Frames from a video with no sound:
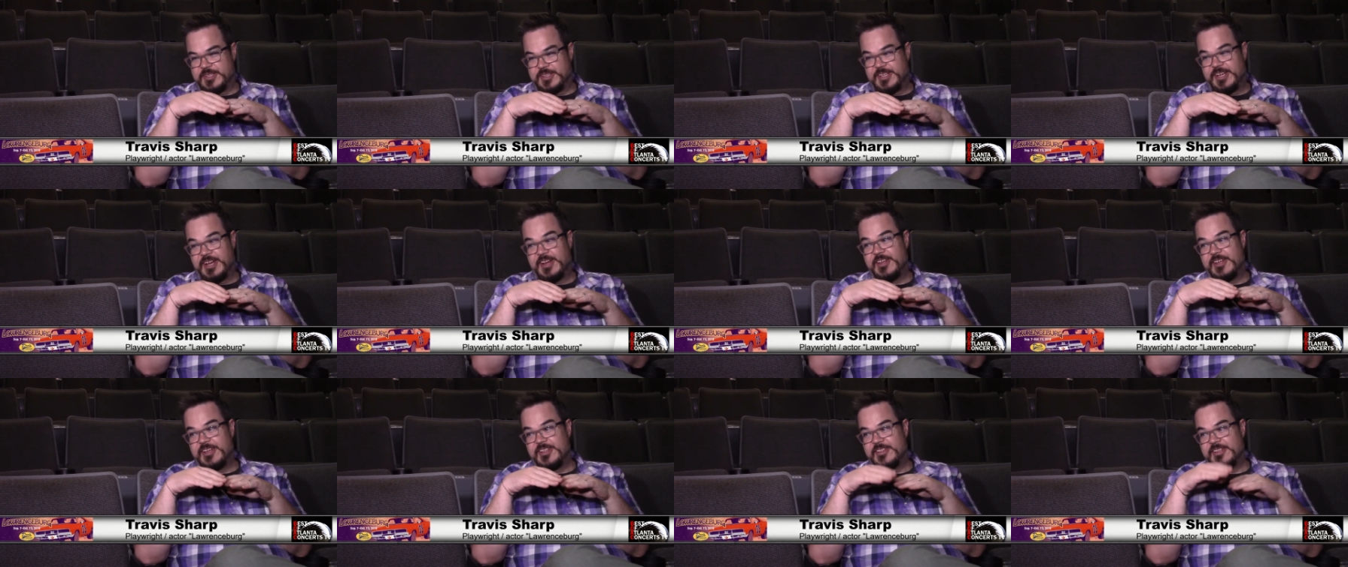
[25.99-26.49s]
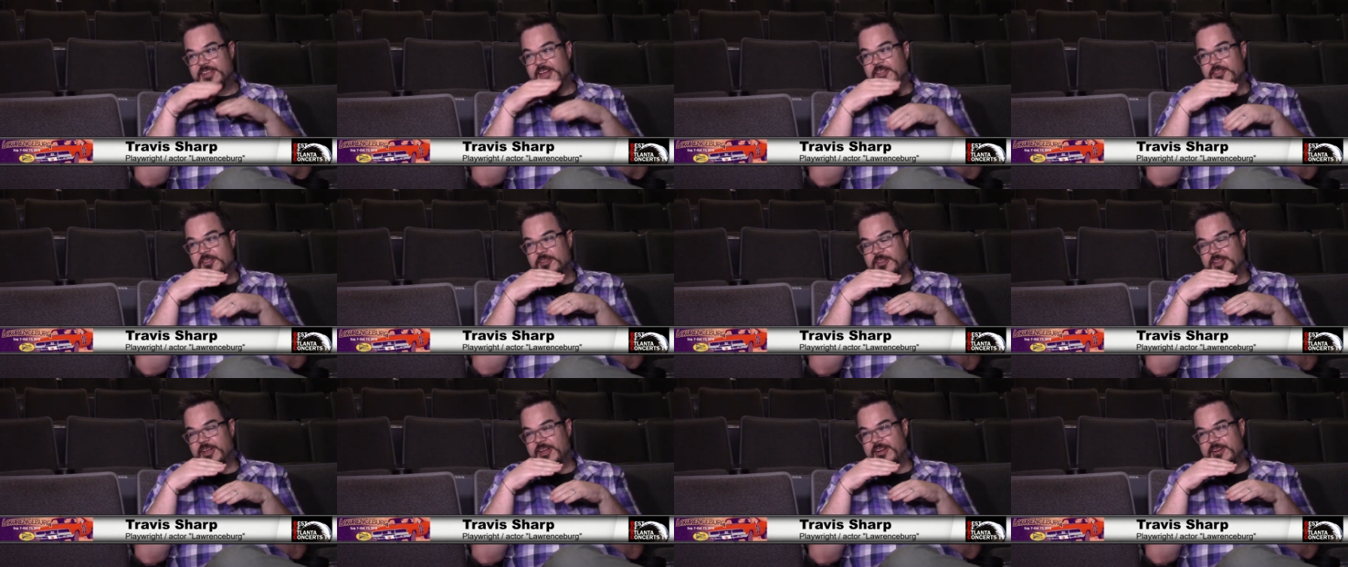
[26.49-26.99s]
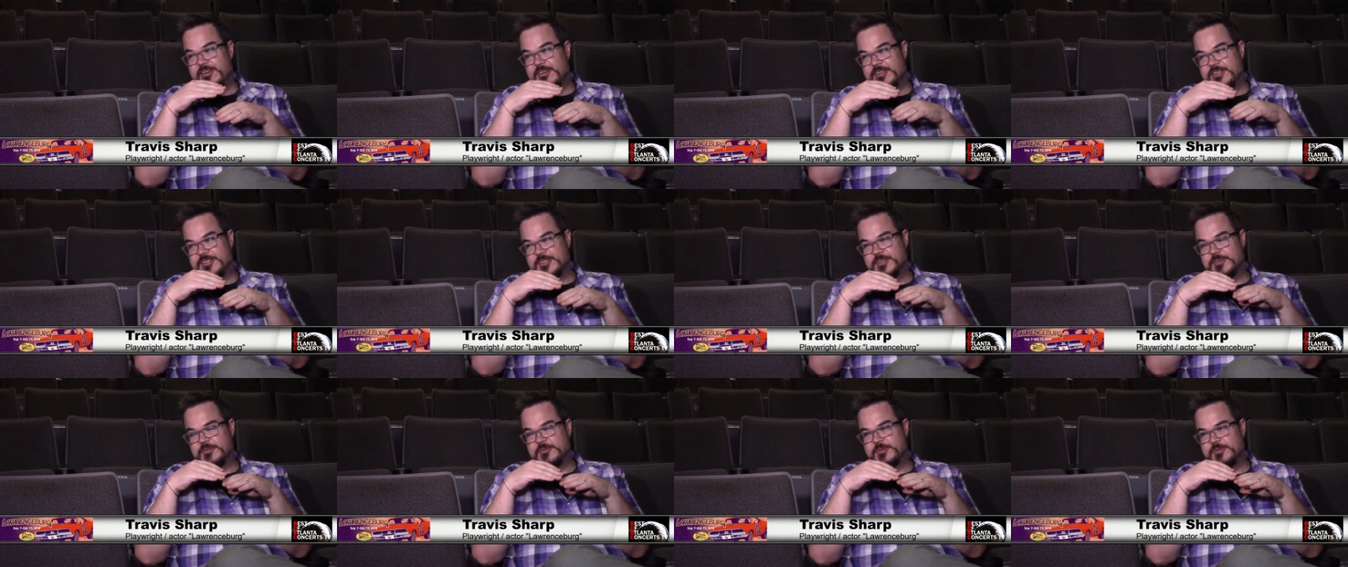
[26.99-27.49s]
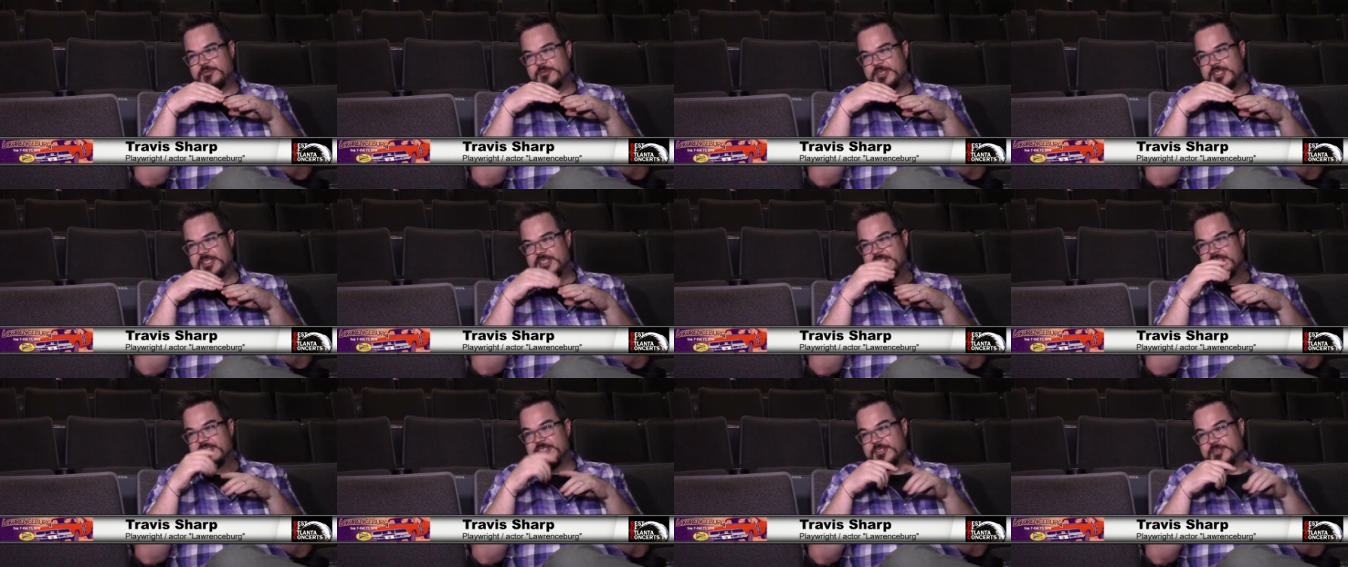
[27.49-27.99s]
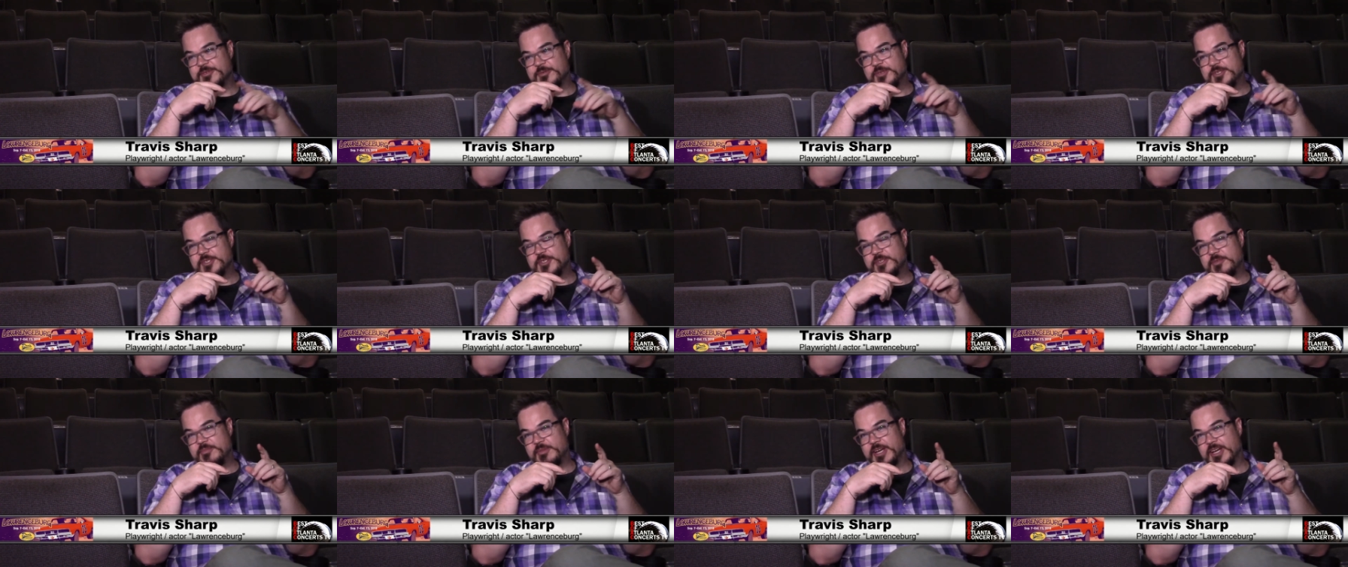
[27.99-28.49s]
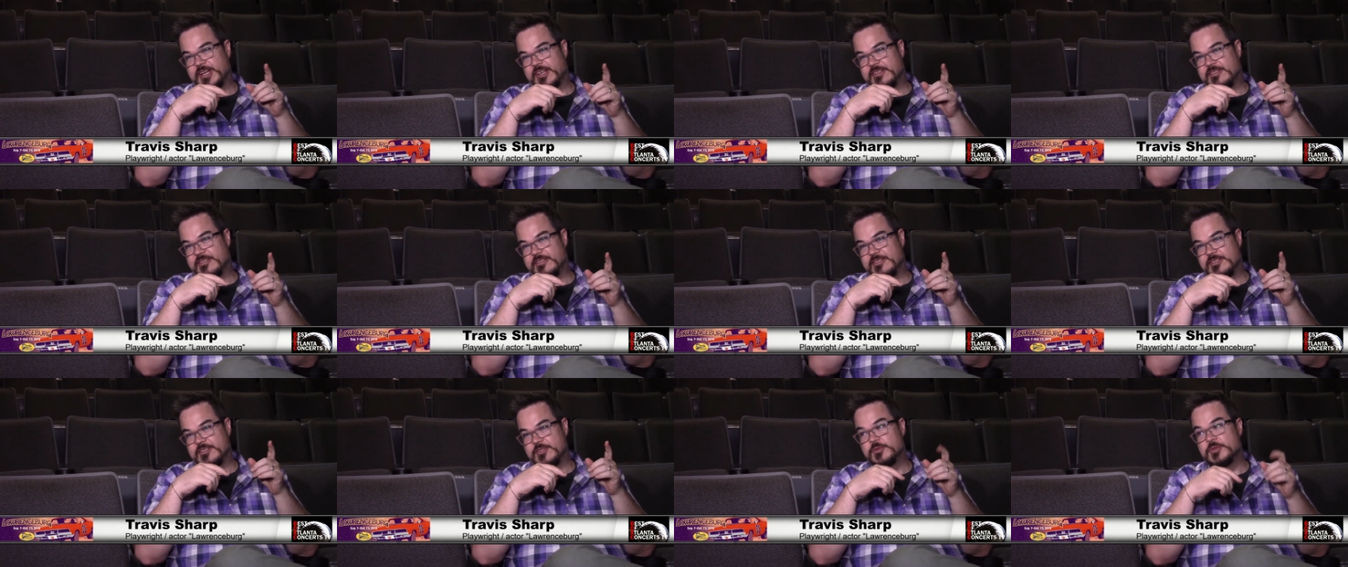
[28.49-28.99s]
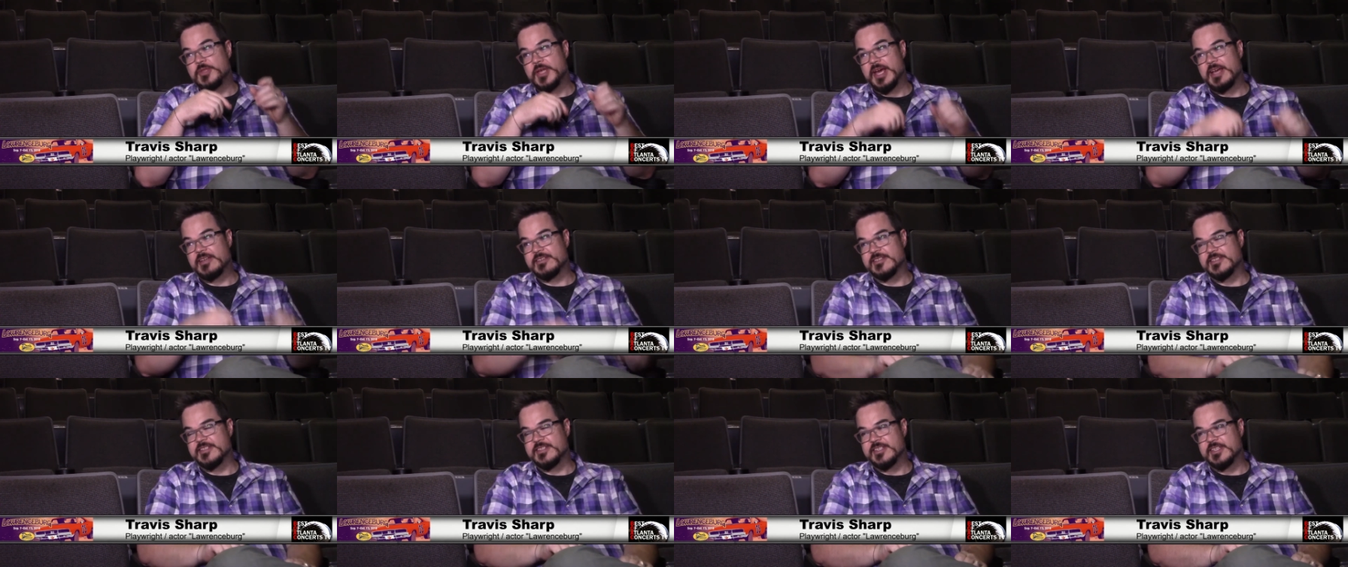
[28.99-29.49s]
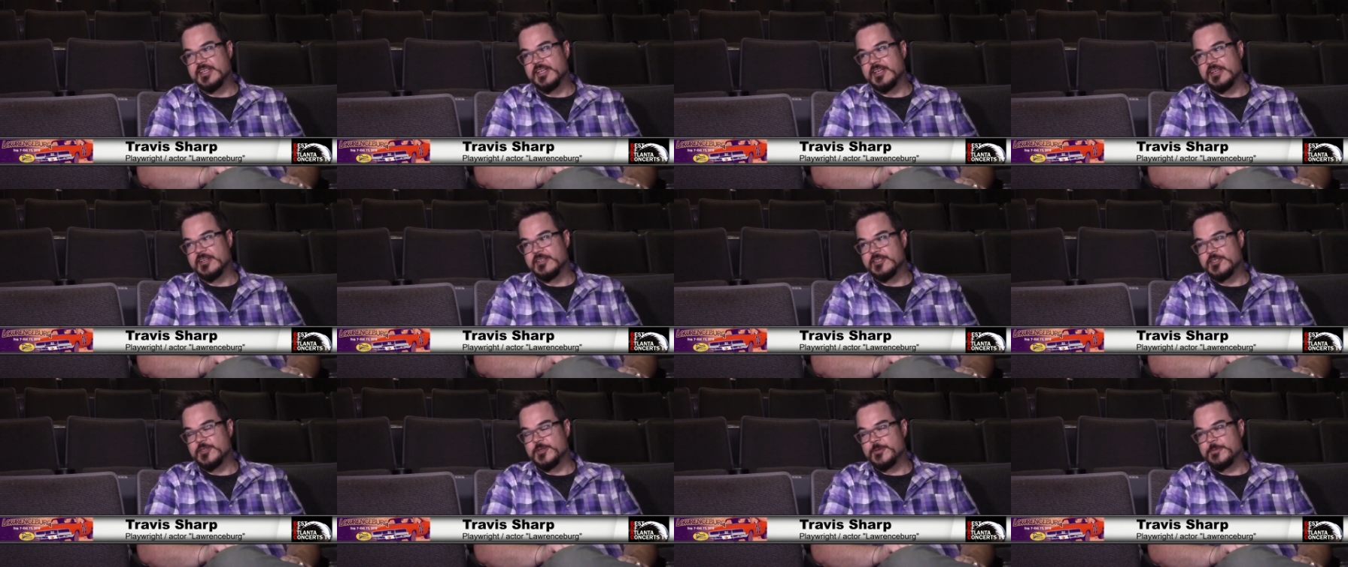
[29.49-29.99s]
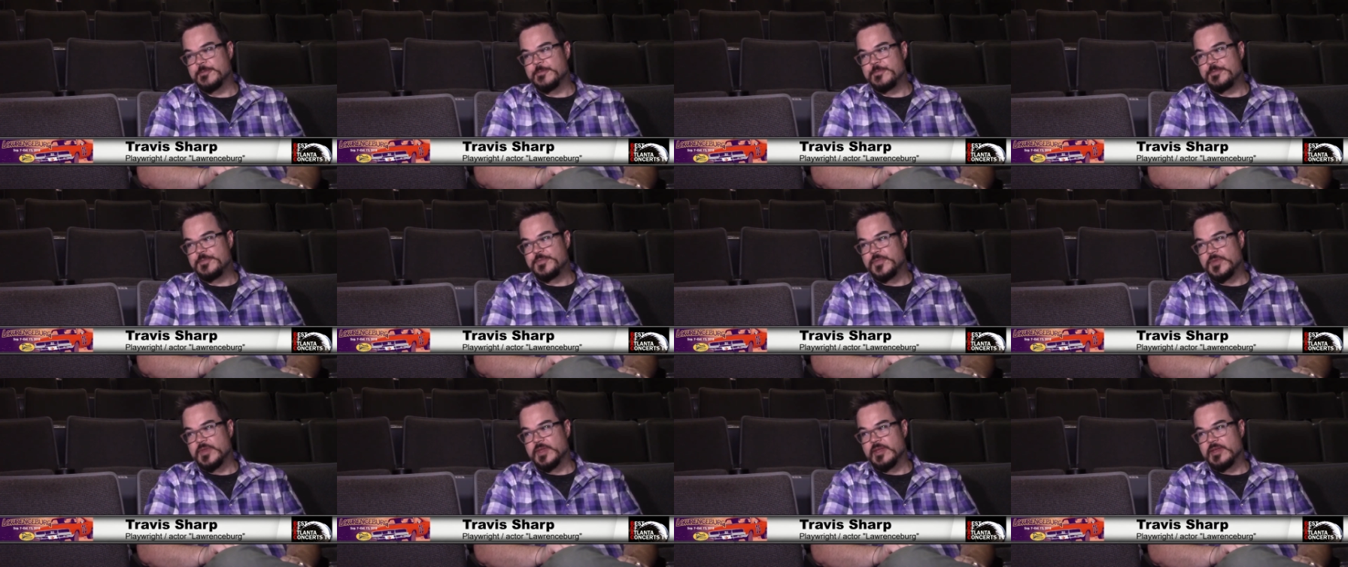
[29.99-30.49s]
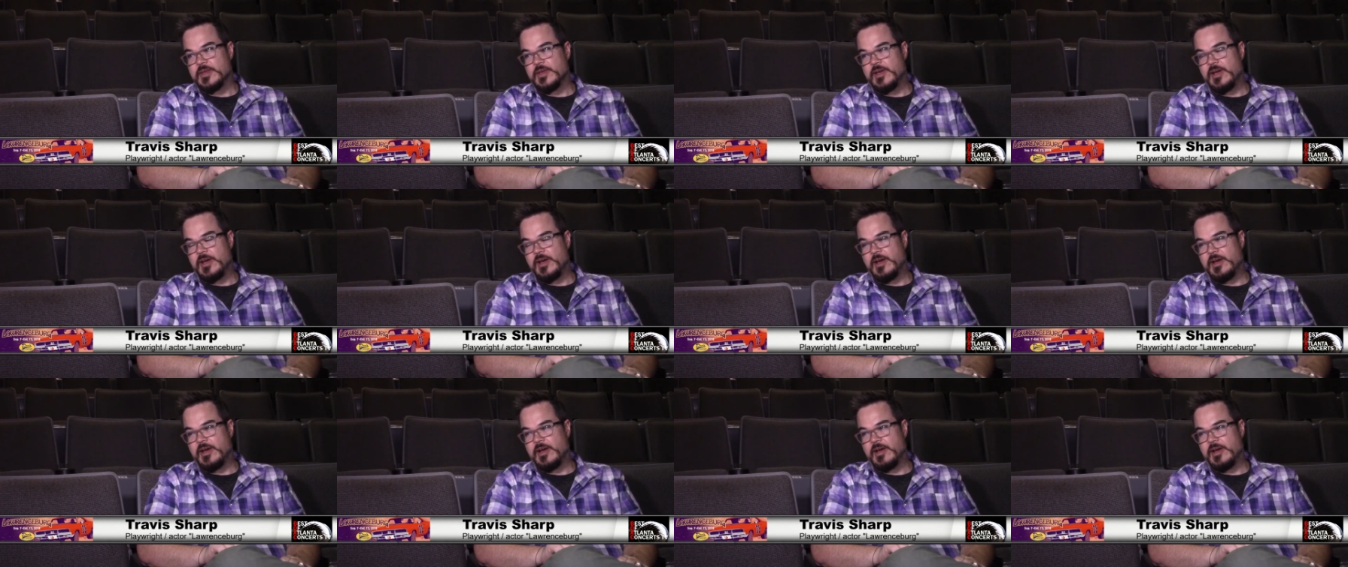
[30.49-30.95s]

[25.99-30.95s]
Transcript: And the, and the, other layer is so when we did this originally back in 2006, uh,